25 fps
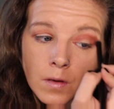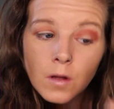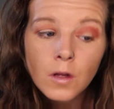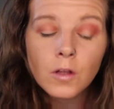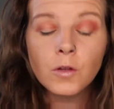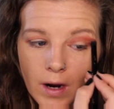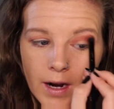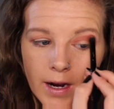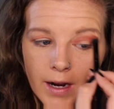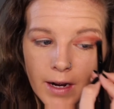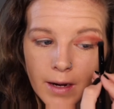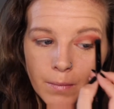
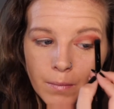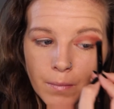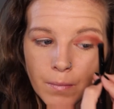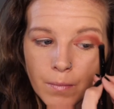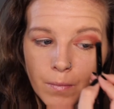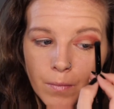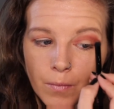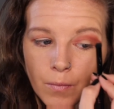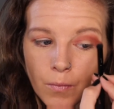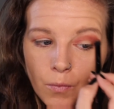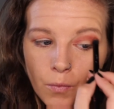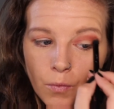I
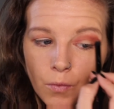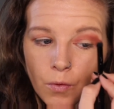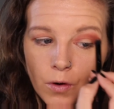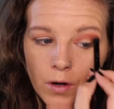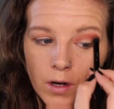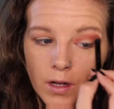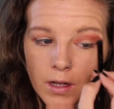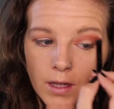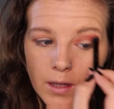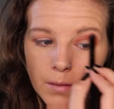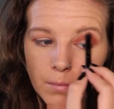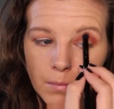
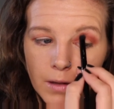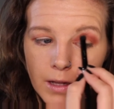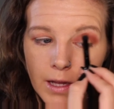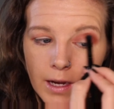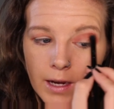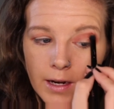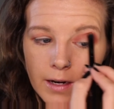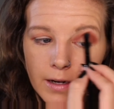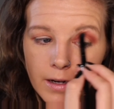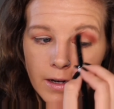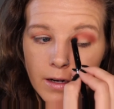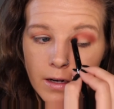really
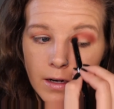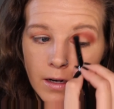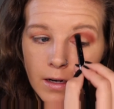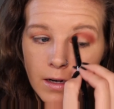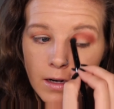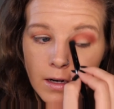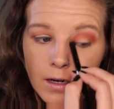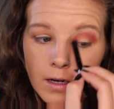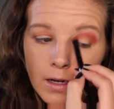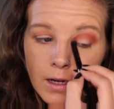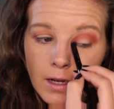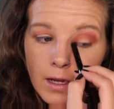blend,
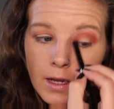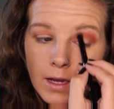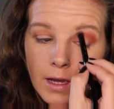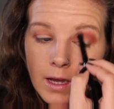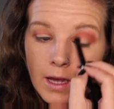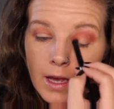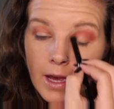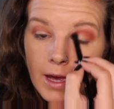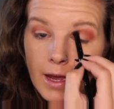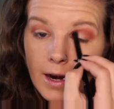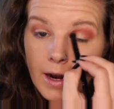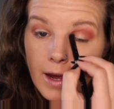
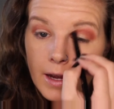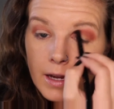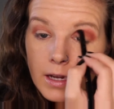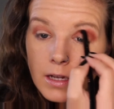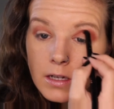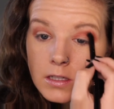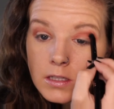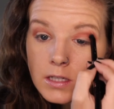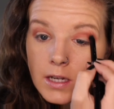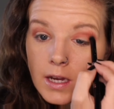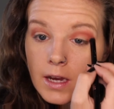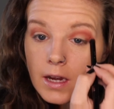and I
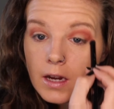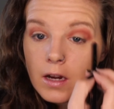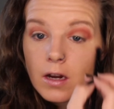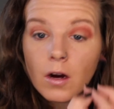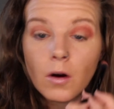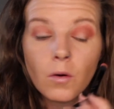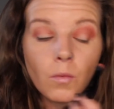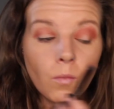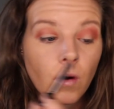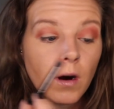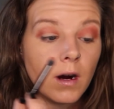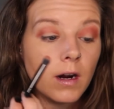could take
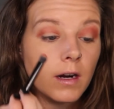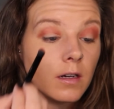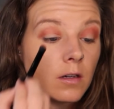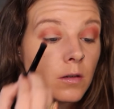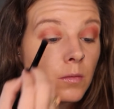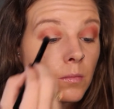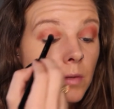a while